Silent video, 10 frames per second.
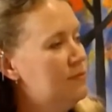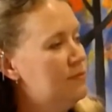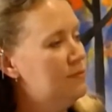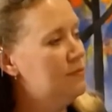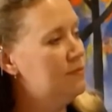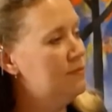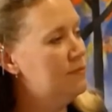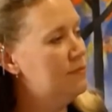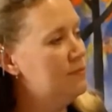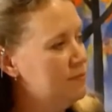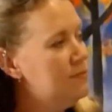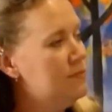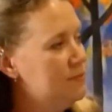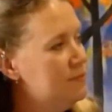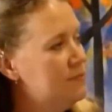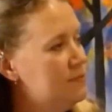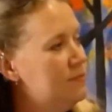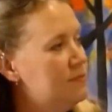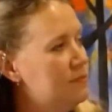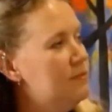
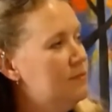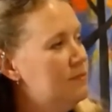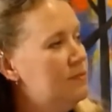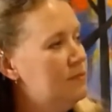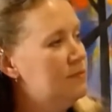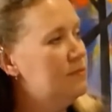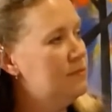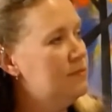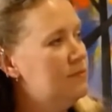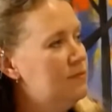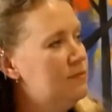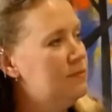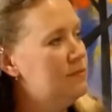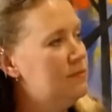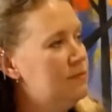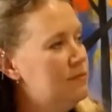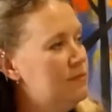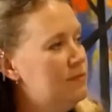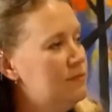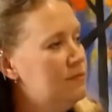
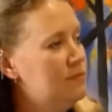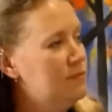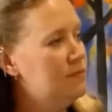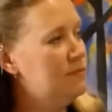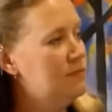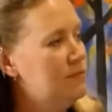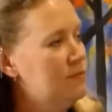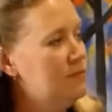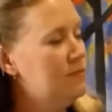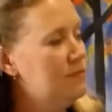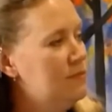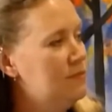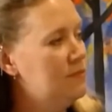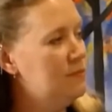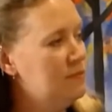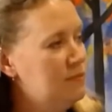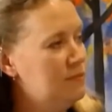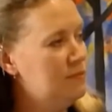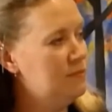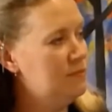
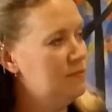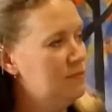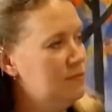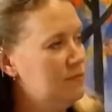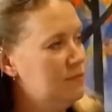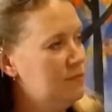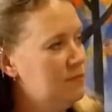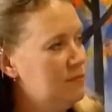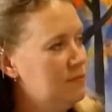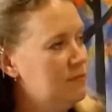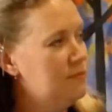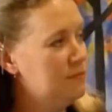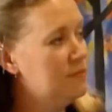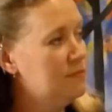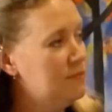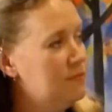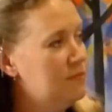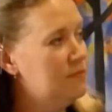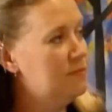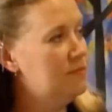The person shown says nothing.